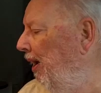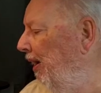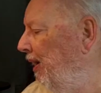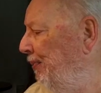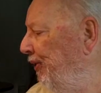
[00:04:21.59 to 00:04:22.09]

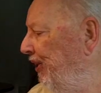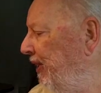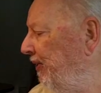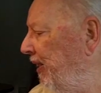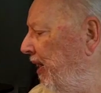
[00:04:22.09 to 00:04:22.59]
A couple
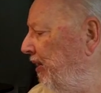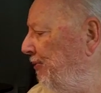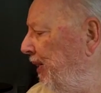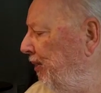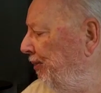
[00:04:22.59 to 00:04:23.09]
things I got in the
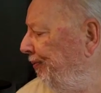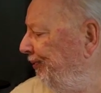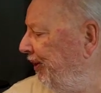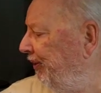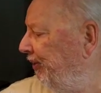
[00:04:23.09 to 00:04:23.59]
mail
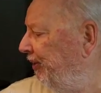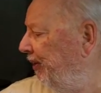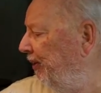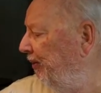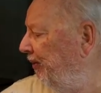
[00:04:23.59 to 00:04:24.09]
since
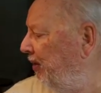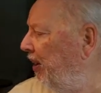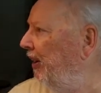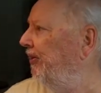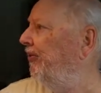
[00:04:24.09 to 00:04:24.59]
you
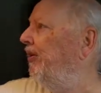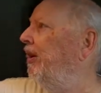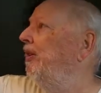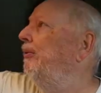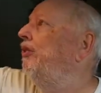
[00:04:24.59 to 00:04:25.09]
guys have
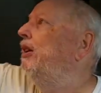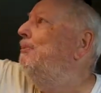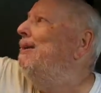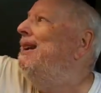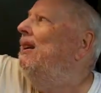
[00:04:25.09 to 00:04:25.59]
seen
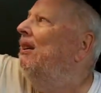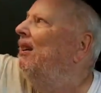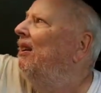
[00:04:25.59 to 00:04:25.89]
me.